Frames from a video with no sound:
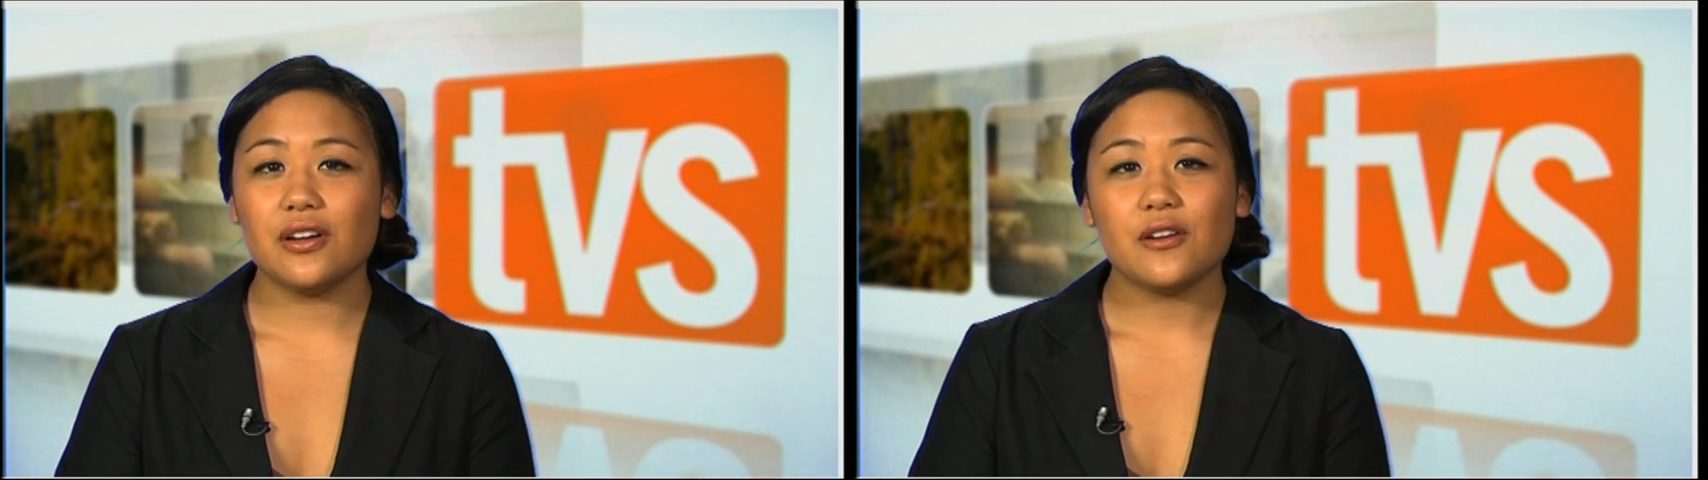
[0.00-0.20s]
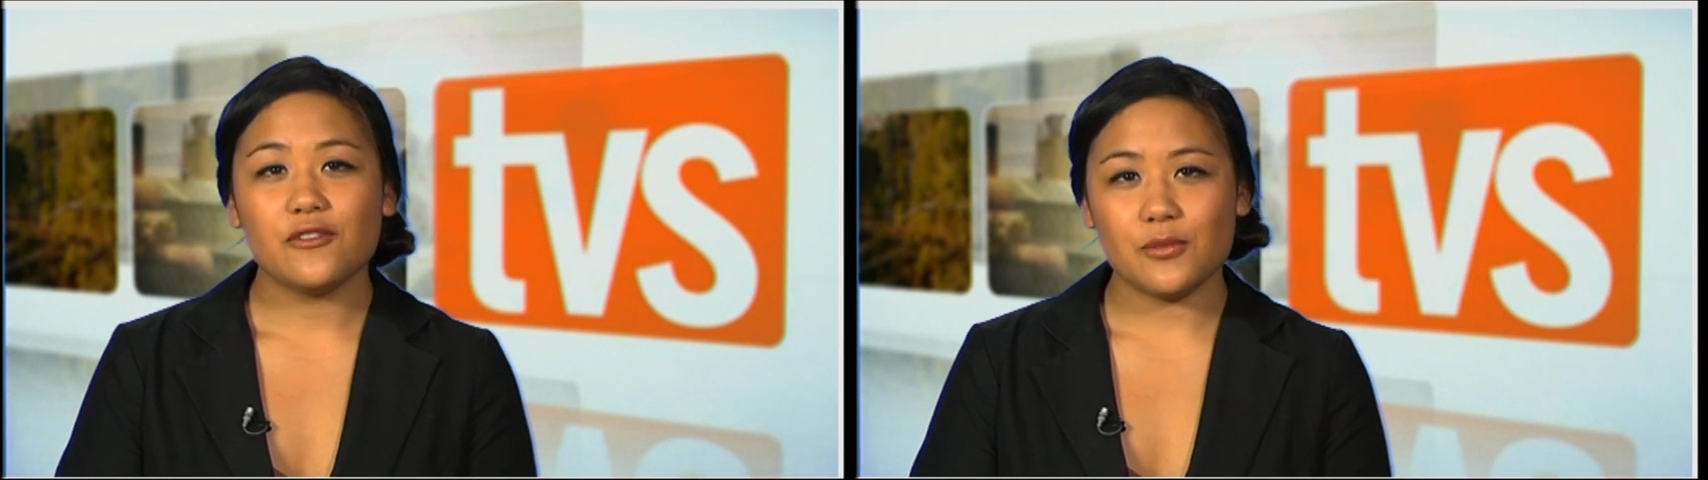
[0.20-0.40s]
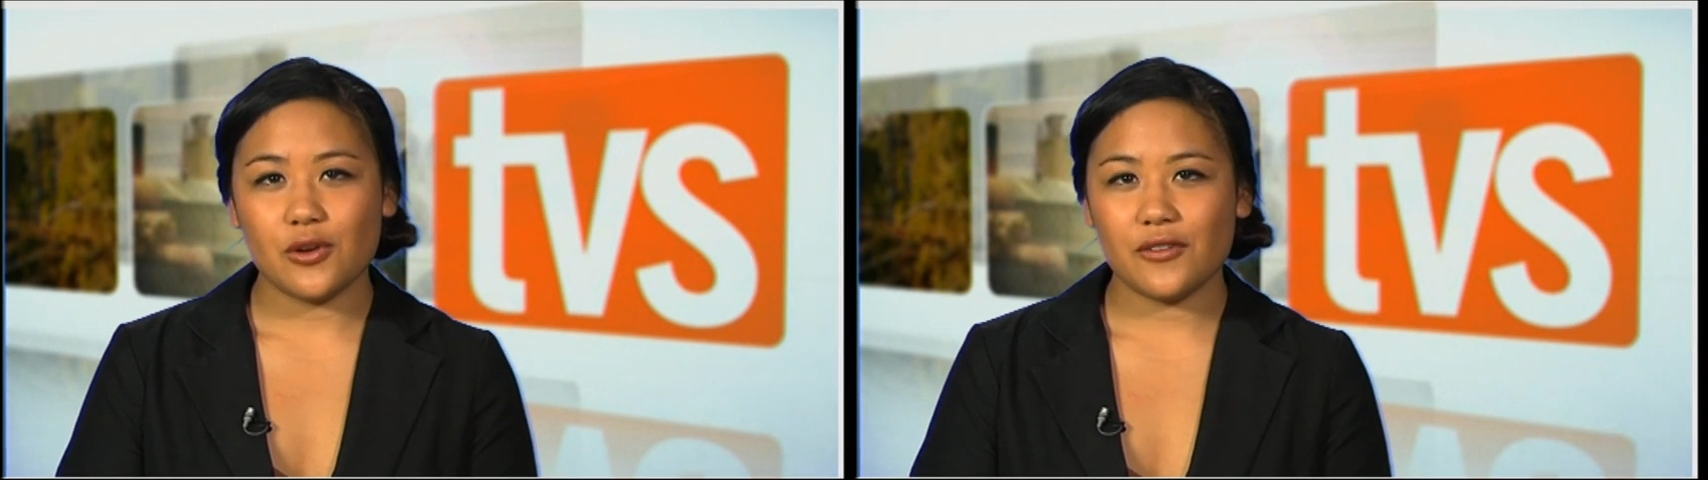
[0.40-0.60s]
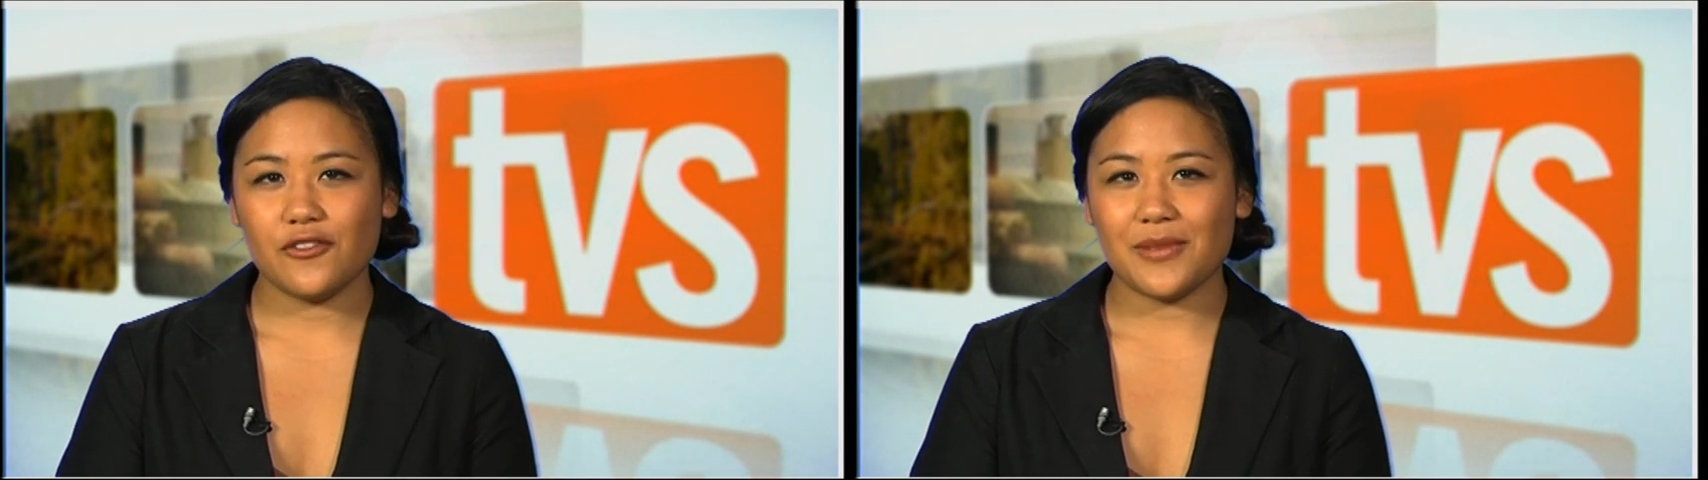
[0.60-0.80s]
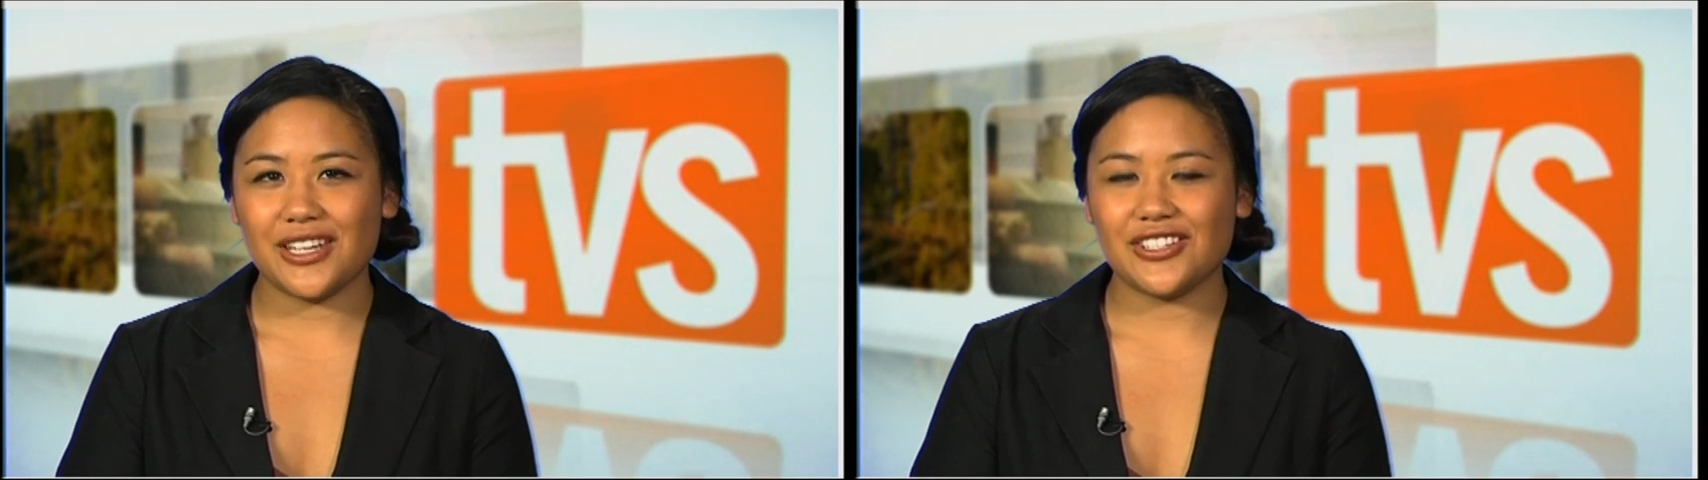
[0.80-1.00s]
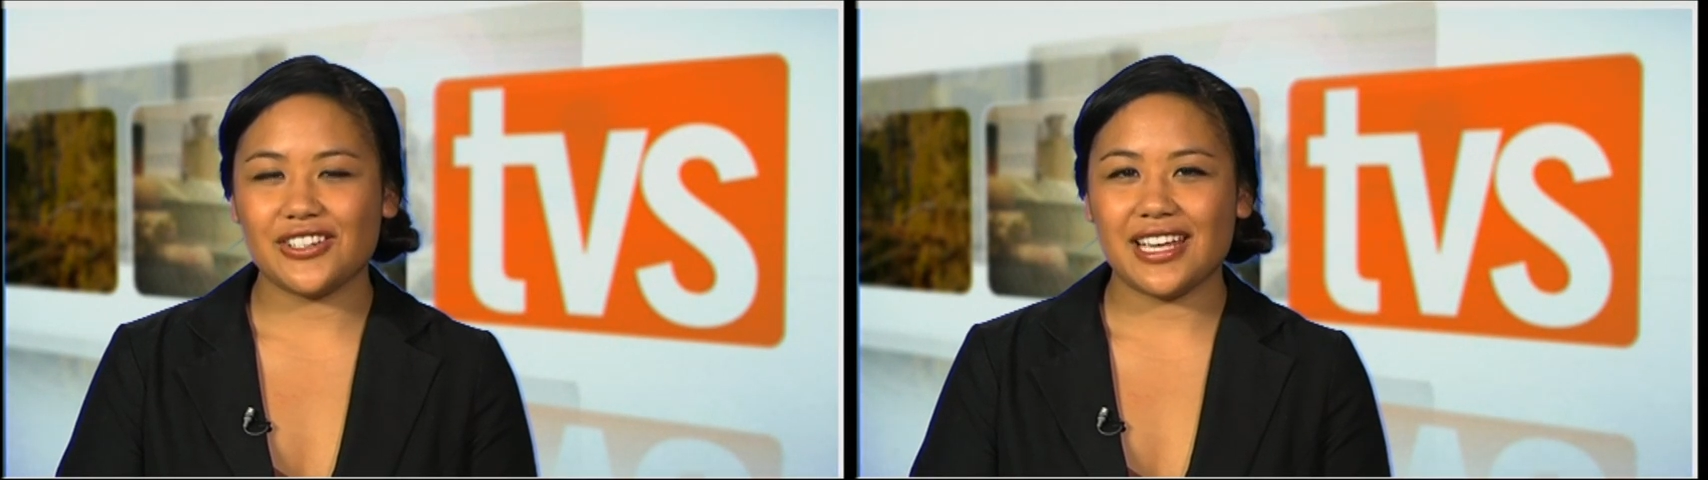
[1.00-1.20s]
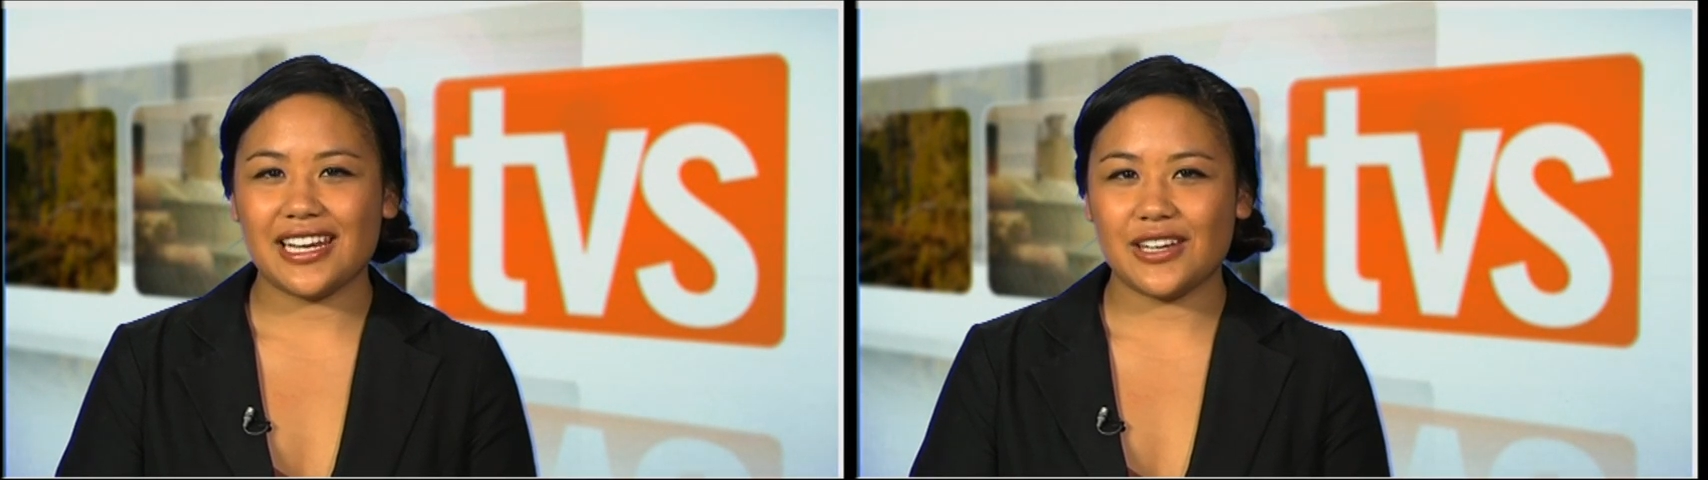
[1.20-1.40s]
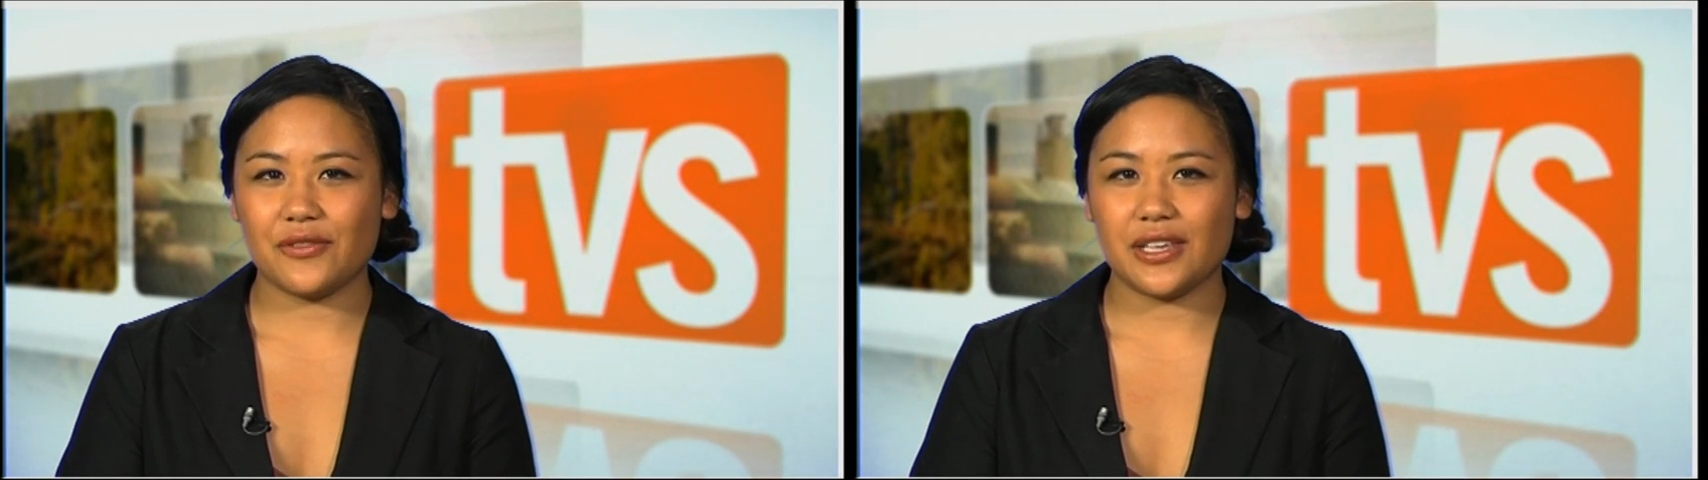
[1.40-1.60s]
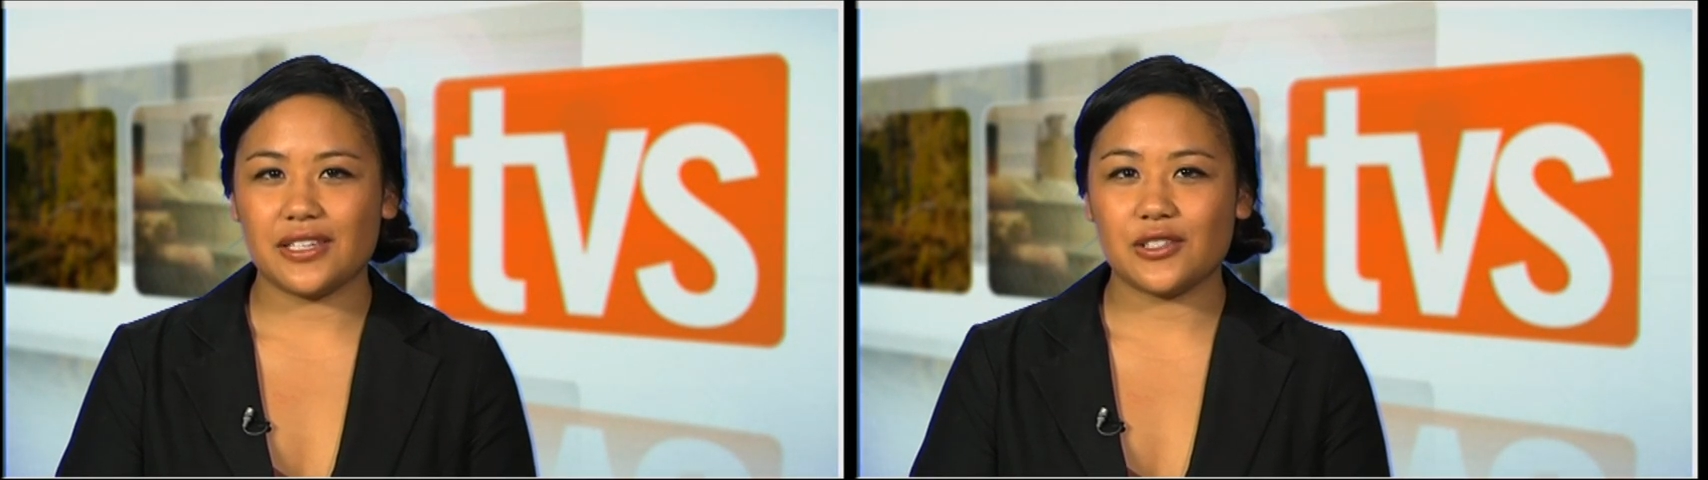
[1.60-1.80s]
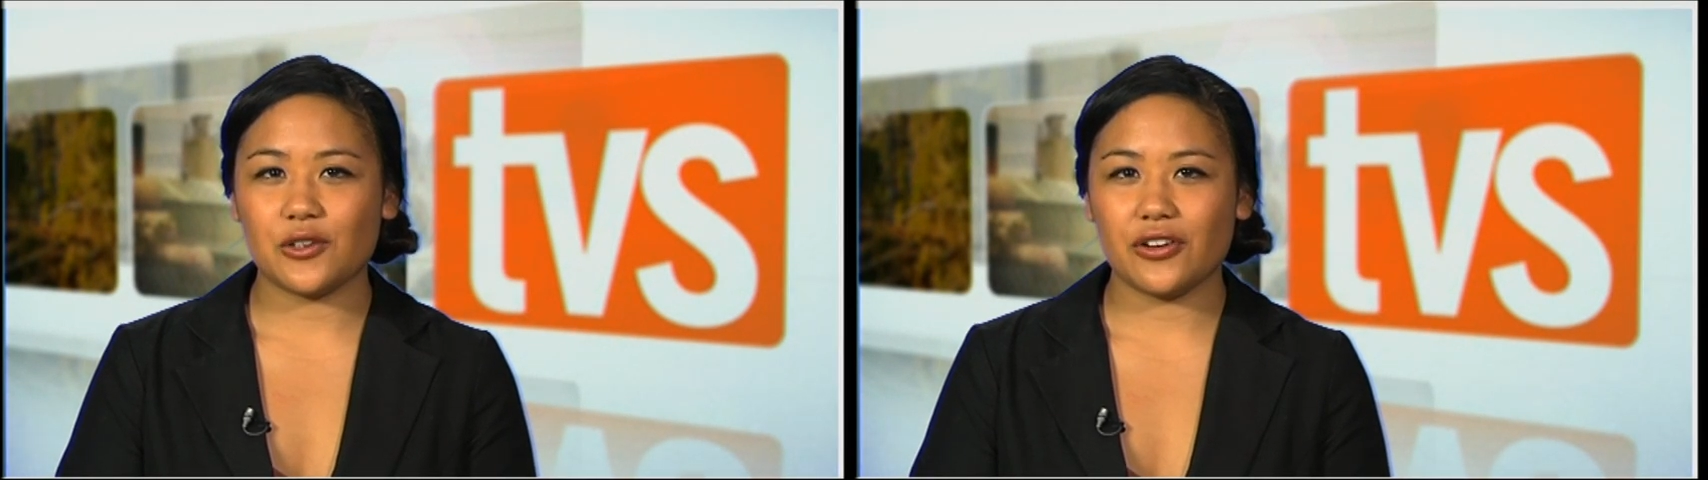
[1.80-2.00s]
For more information on any of these
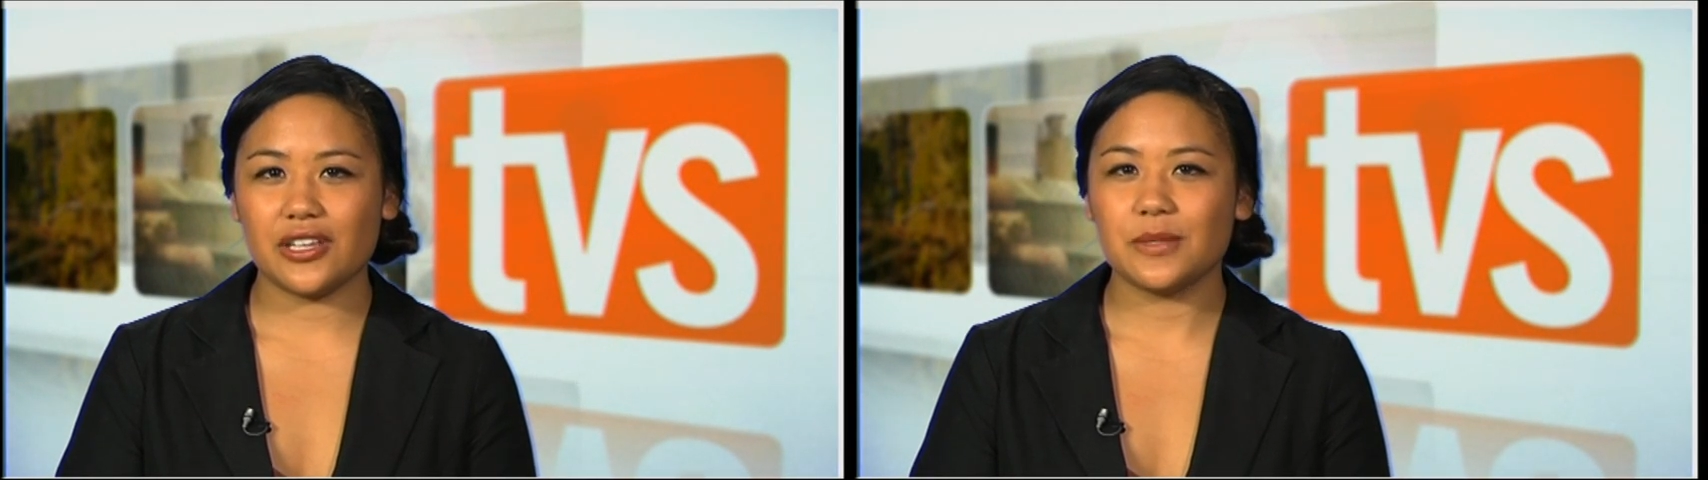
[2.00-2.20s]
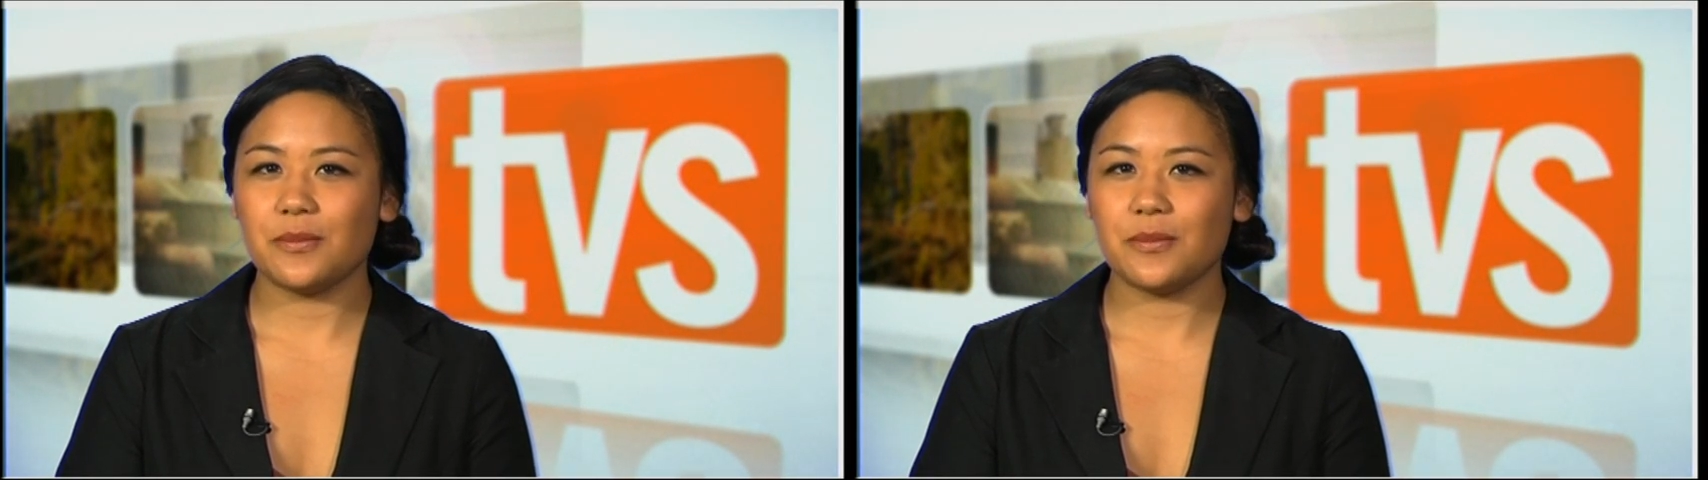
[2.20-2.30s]
stories,